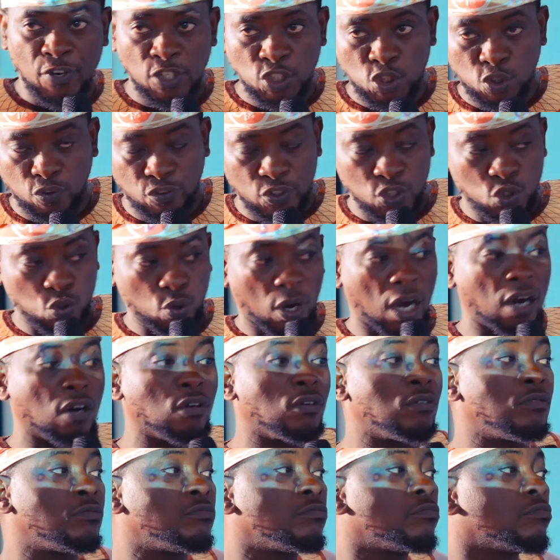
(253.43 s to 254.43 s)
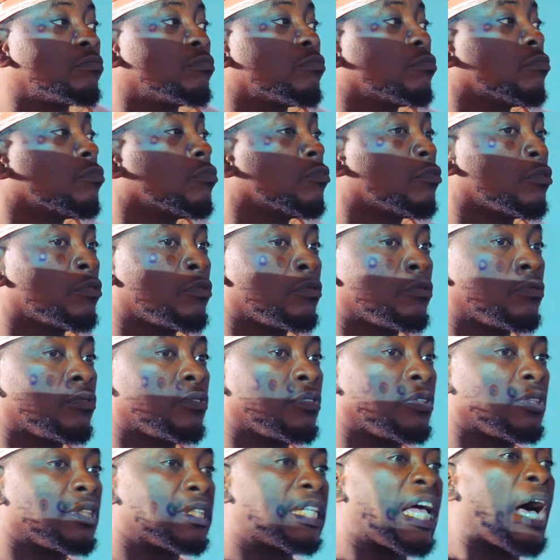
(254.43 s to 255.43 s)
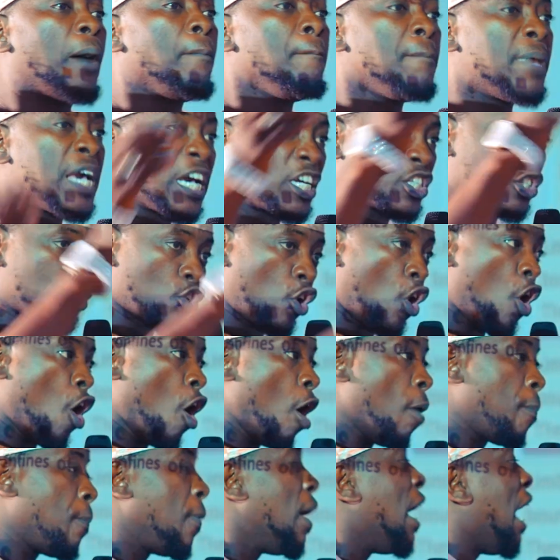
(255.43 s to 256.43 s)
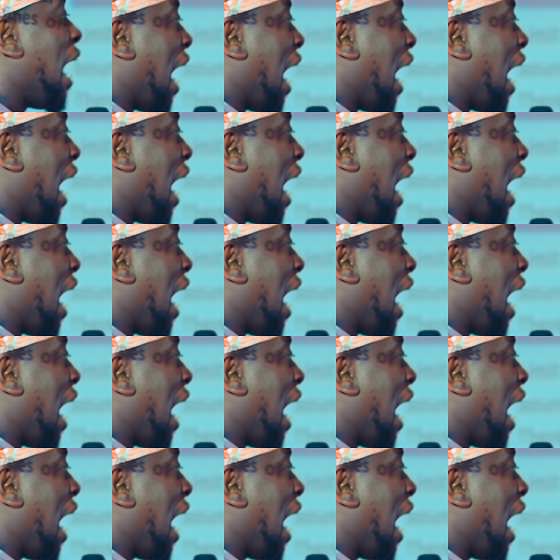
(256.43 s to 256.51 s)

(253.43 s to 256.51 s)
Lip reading: individuals that makes up